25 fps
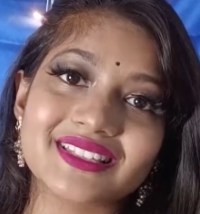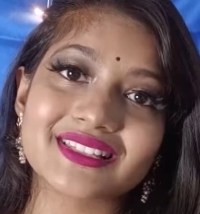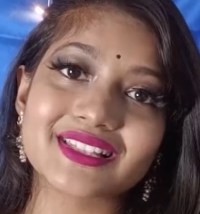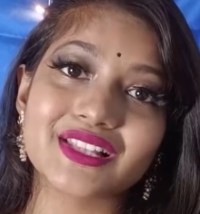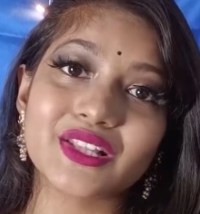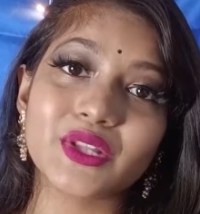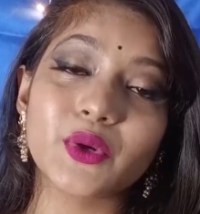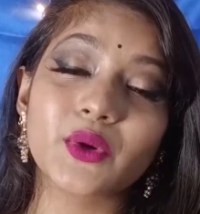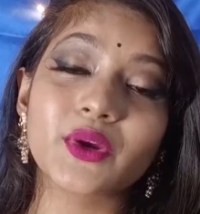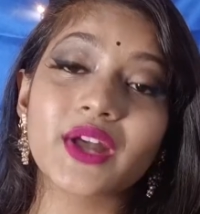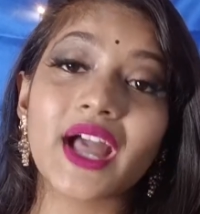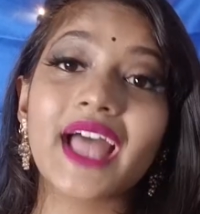
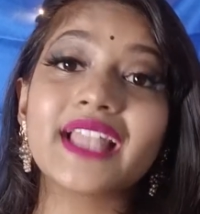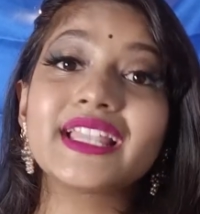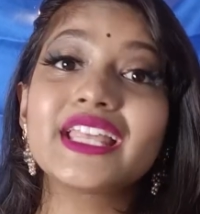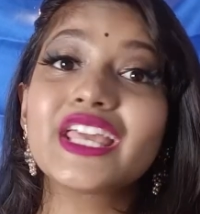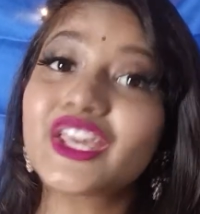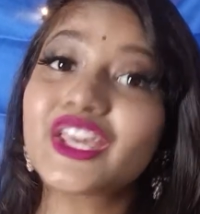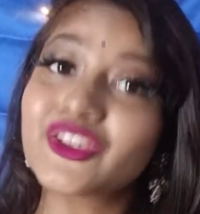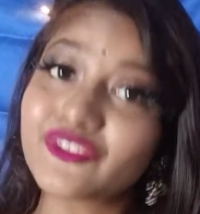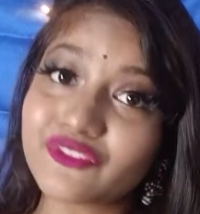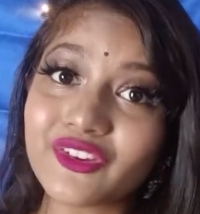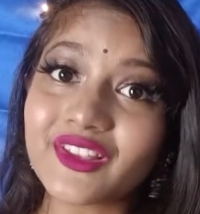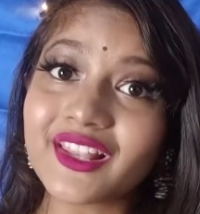And if you
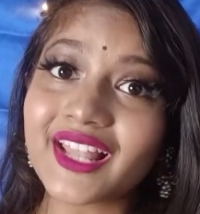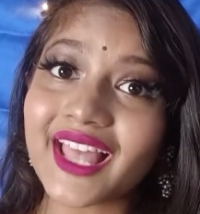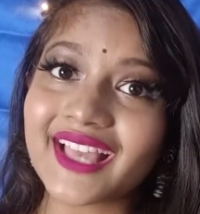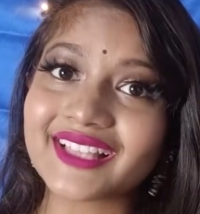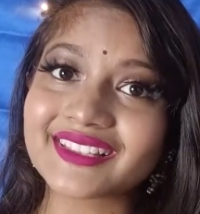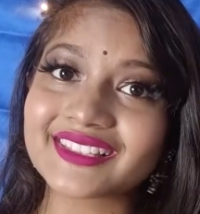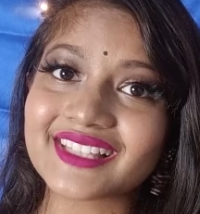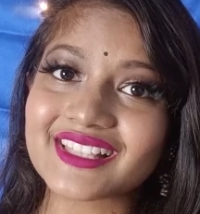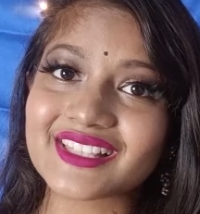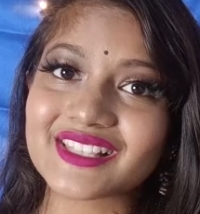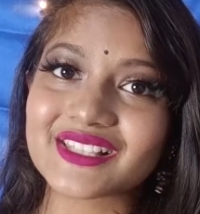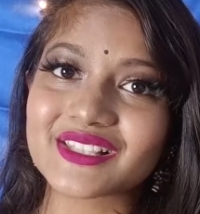like this
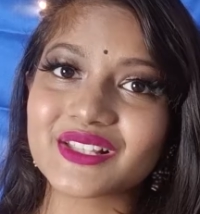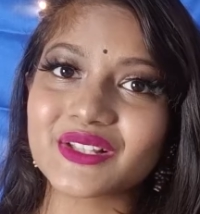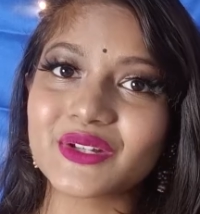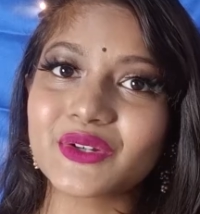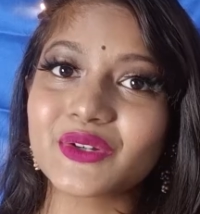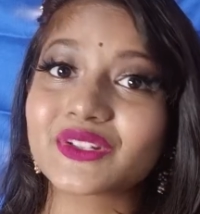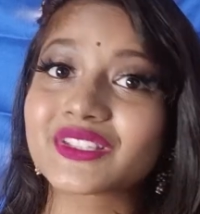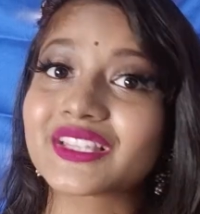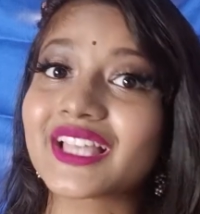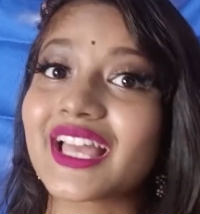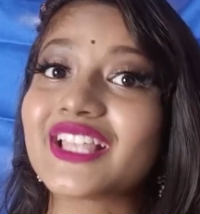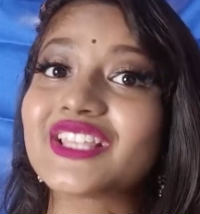look, then
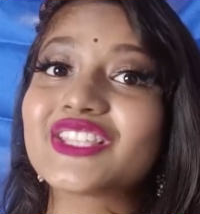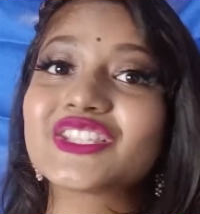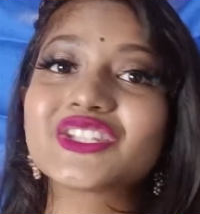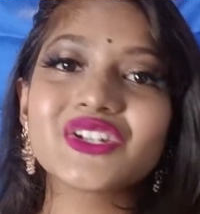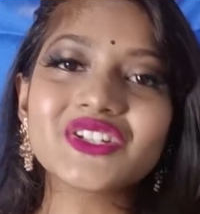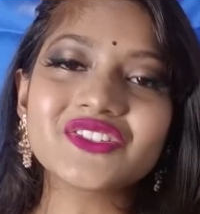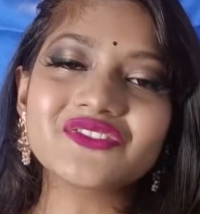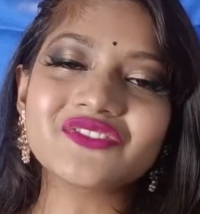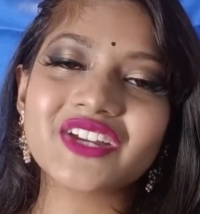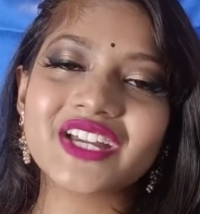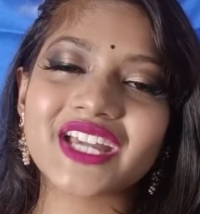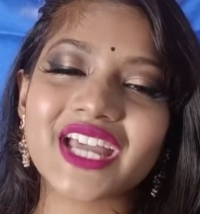don't
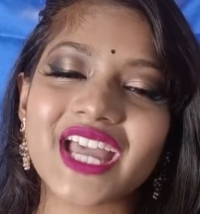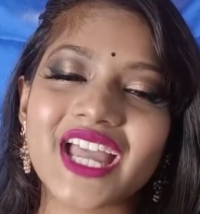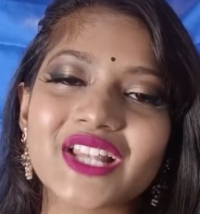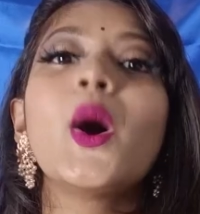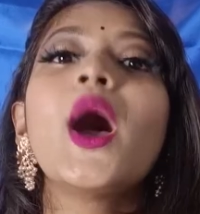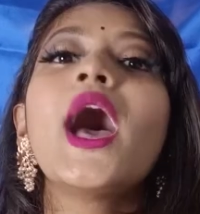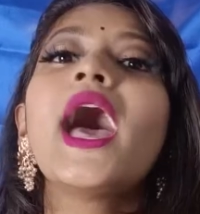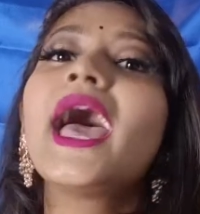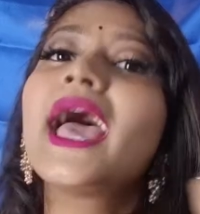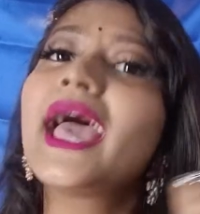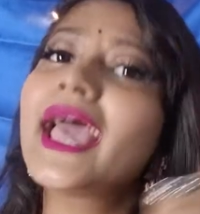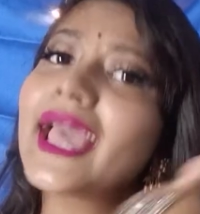forget to
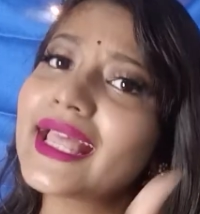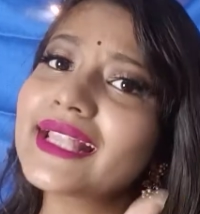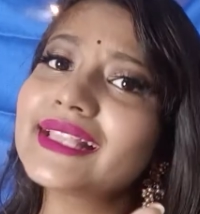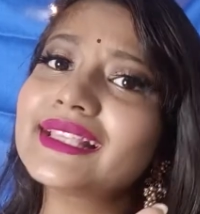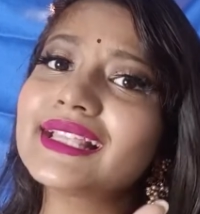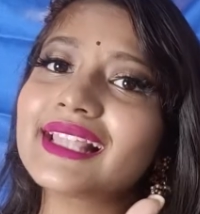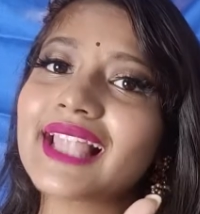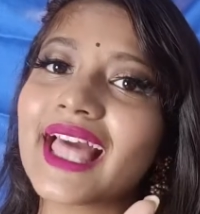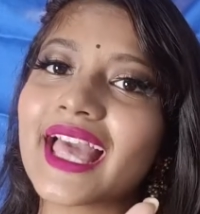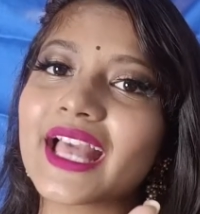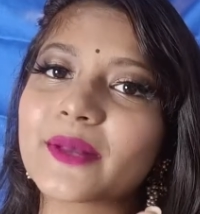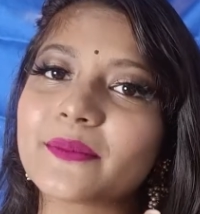hit the like
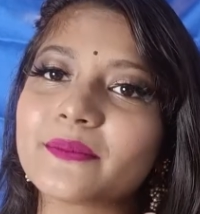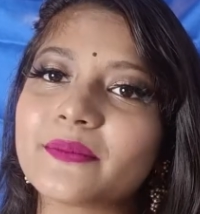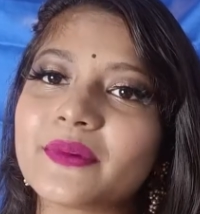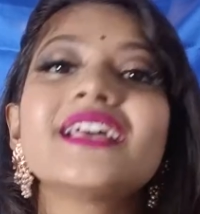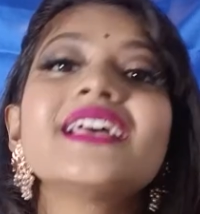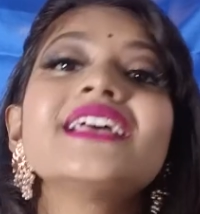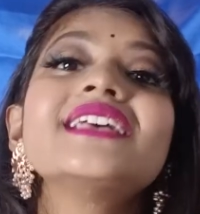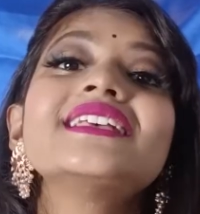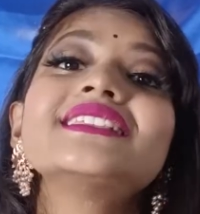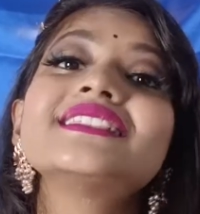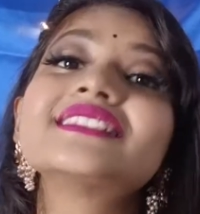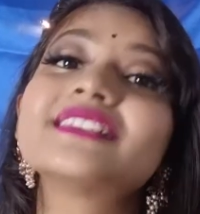button,
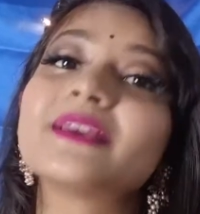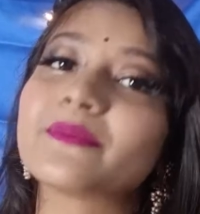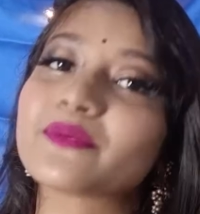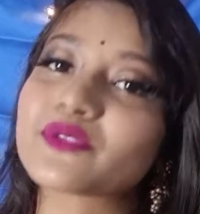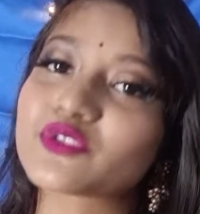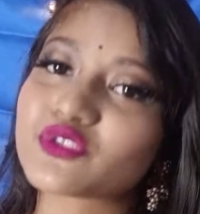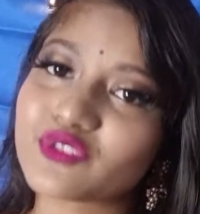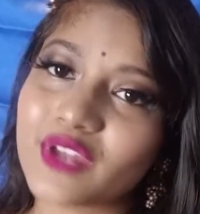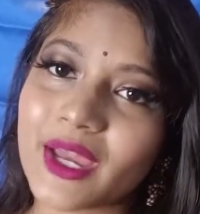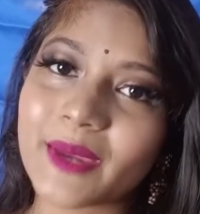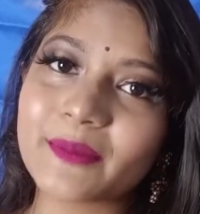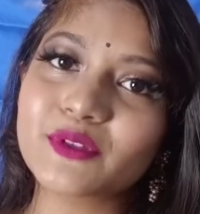subscribe to
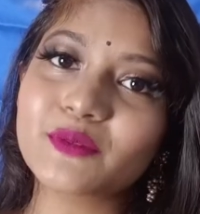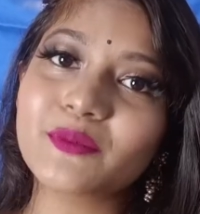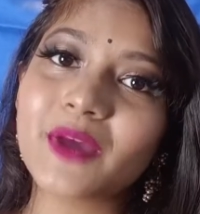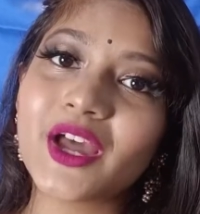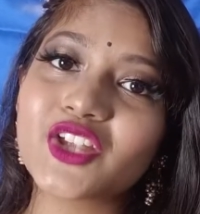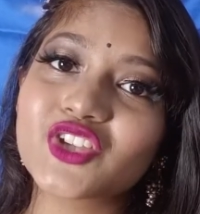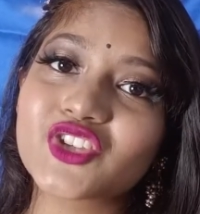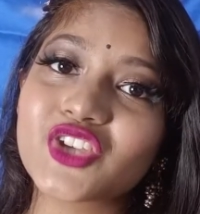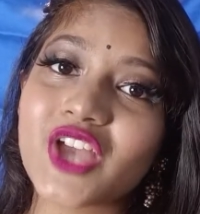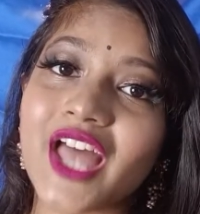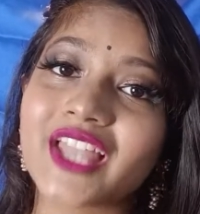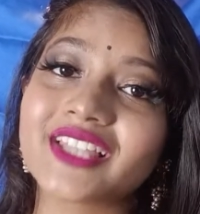my
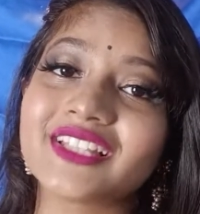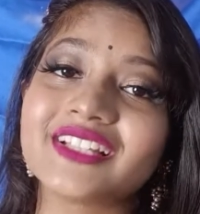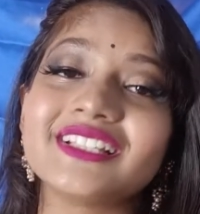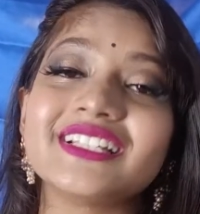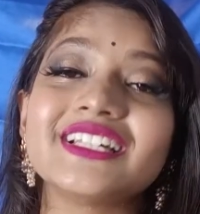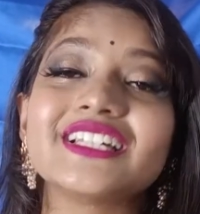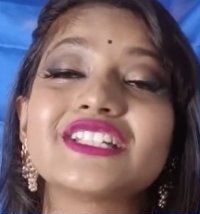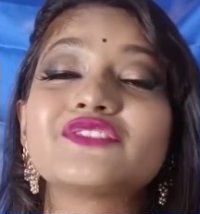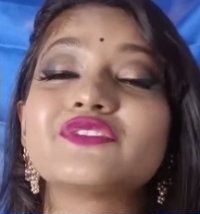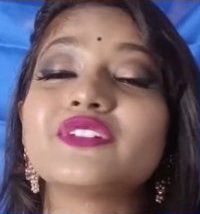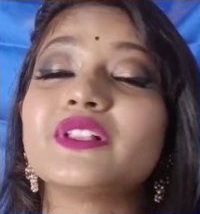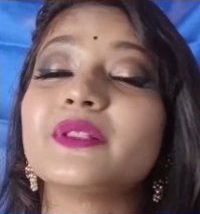channel. It will
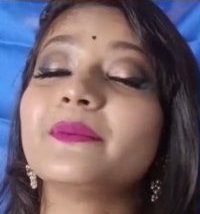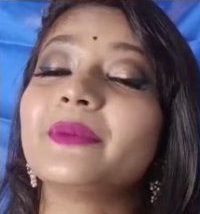mean